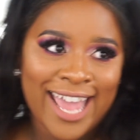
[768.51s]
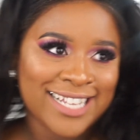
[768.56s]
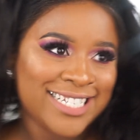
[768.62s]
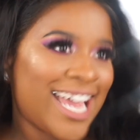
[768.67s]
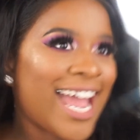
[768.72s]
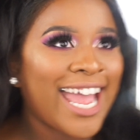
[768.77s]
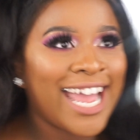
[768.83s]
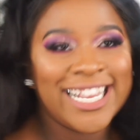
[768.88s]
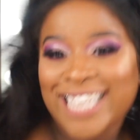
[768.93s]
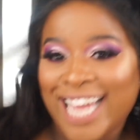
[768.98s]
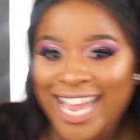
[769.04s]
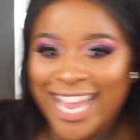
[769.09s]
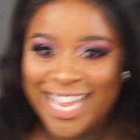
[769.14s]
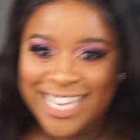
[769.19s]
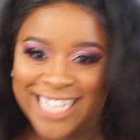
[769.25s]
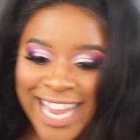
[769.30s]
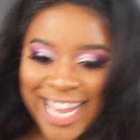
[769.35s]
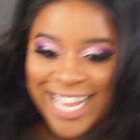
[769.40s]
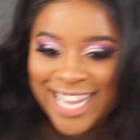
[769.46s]
Jackie,
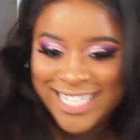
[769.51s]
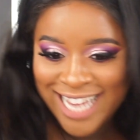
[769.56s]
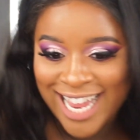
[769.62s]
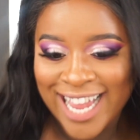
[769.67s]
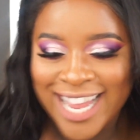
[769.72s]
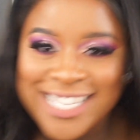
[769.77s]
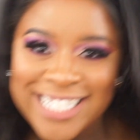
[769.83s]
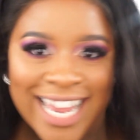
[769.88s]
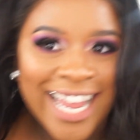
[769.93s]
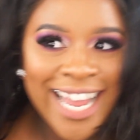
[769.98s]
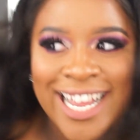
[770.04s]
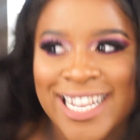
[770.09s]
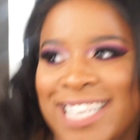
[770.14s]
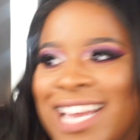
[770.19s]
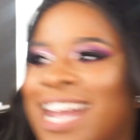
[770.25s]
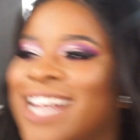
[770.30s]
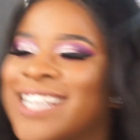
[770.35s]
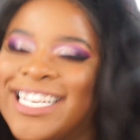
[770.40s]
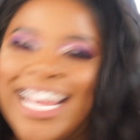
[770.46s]
Jackie, Jackie,
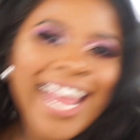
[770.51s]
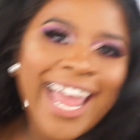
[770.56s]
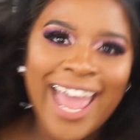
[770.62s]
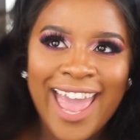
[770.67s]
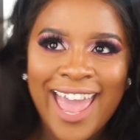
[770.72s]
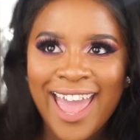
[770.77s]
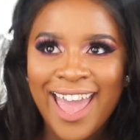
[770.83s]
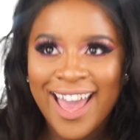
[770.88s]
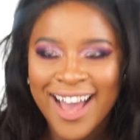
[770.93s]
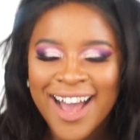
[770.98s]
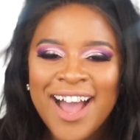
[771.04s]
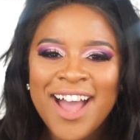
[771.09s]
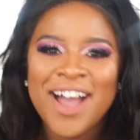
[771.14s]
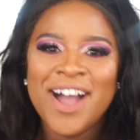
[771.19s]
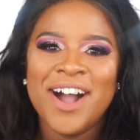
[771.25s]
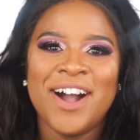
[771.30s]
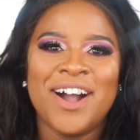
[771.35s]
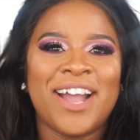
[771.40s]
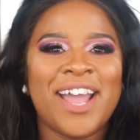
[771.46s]
Jackie,
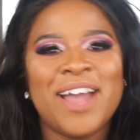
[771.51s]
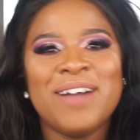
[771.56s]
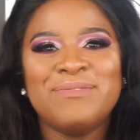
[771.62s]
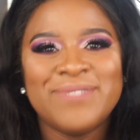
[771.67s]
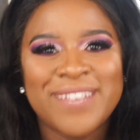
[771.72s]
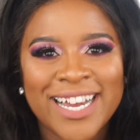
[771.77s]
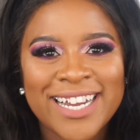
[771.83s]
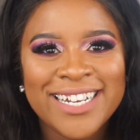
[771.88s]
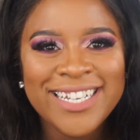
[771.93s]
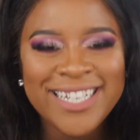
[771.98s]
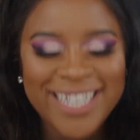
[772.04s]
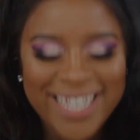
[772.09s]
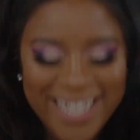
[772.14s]
Jackie. Okay, I'm done.